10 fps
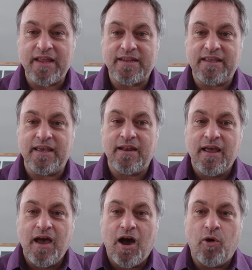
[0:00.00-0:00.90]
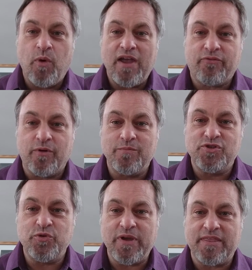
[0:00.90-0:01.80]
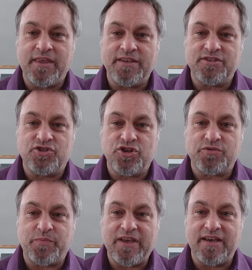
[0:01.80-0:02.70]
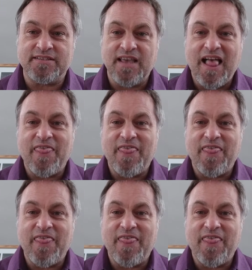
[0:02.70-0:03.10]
and to get away from doing things just because